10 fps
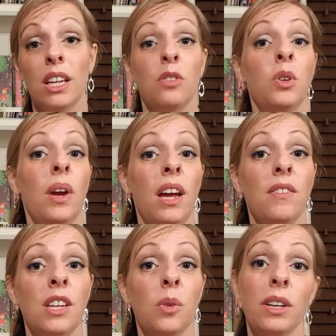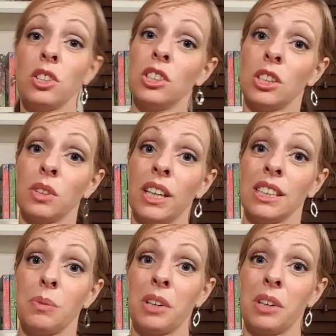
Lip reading: and if you have any questions or like some